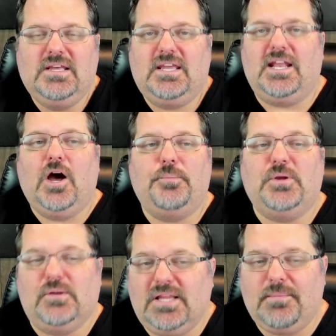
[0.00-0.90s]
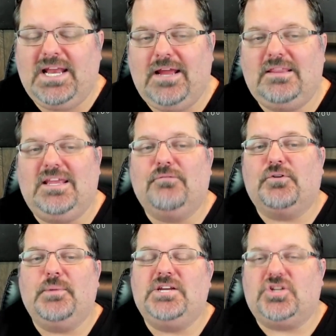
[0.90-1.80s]
can help you eliminate the
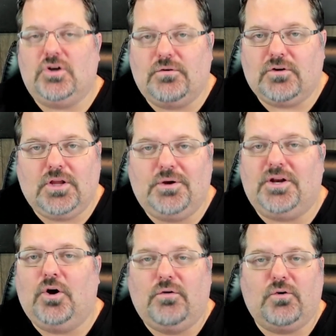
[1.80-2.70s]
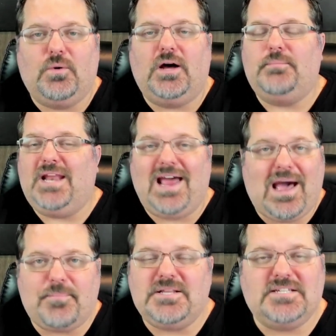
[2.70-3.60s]
information overload and overwhelm that
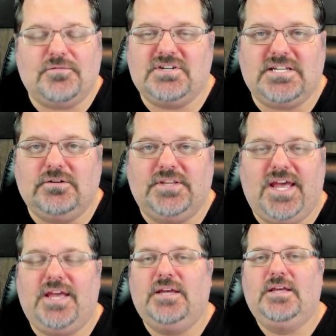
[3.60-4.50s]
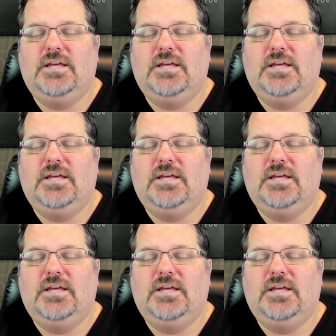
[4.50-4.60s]
happens every single day